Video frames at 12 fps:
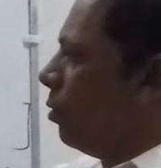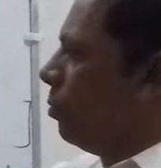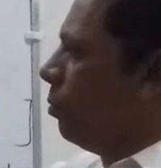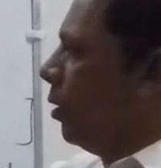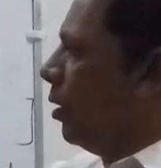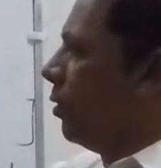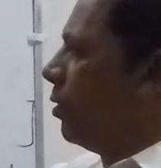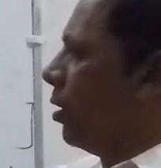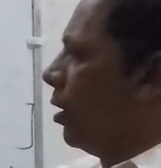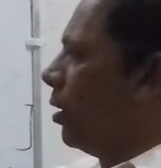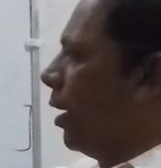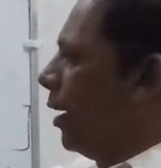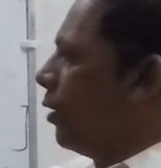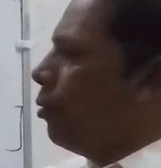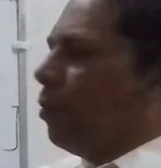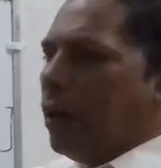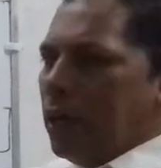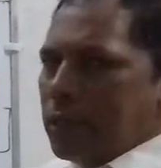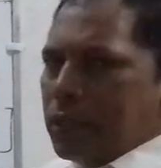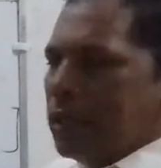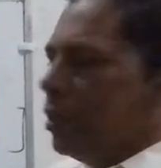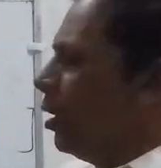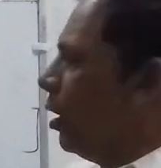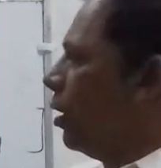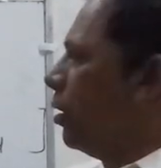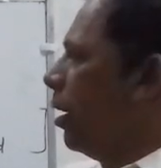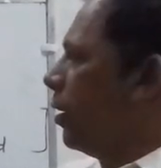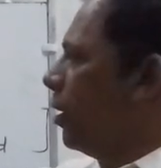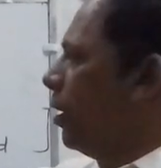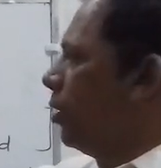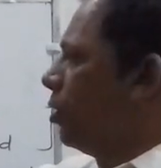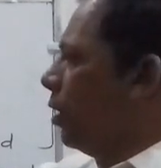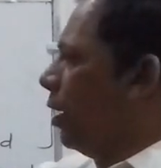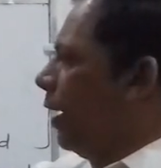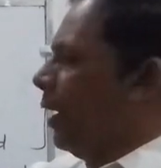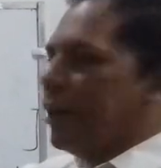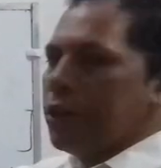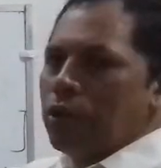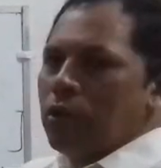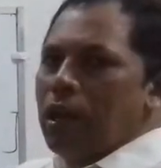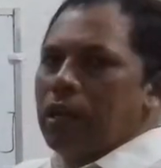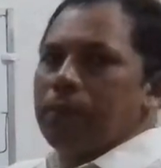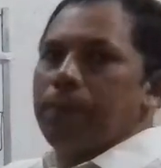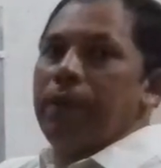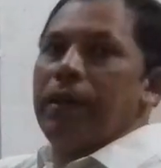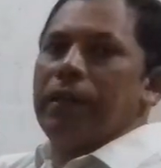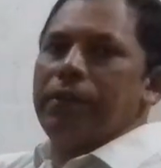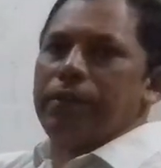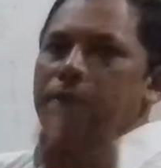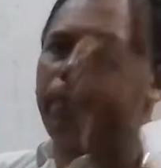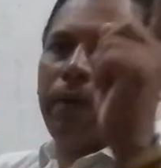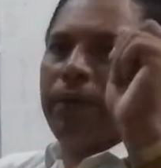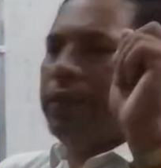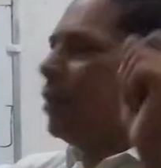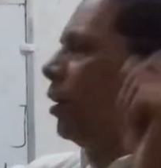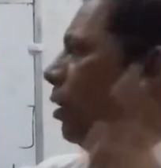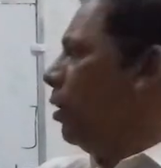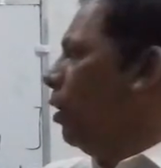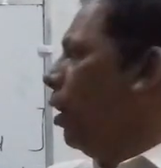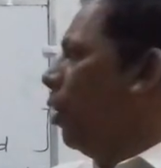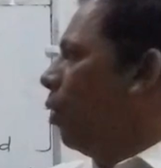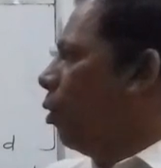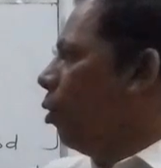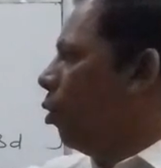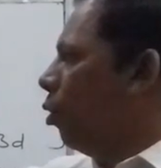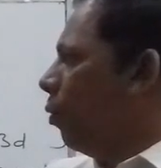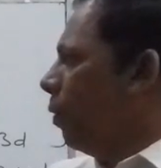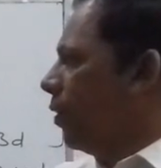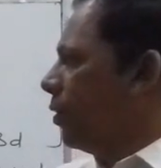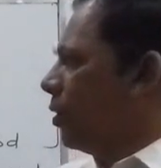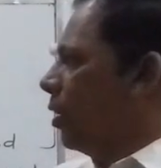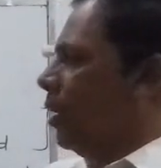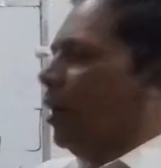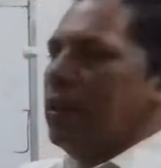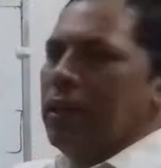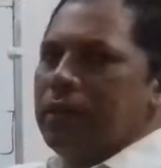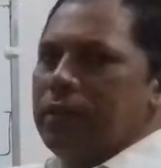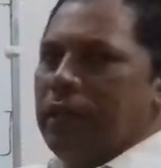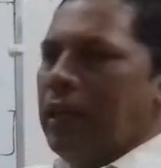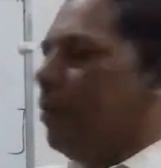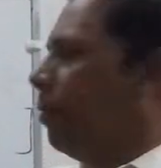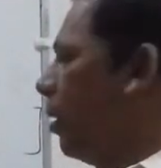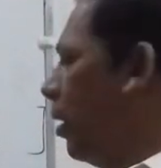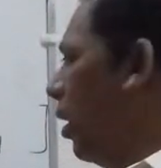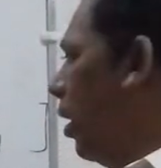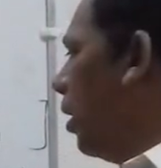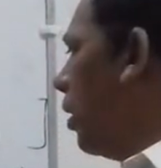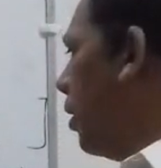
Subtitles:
that what? That is electron fills first in lowest energy level,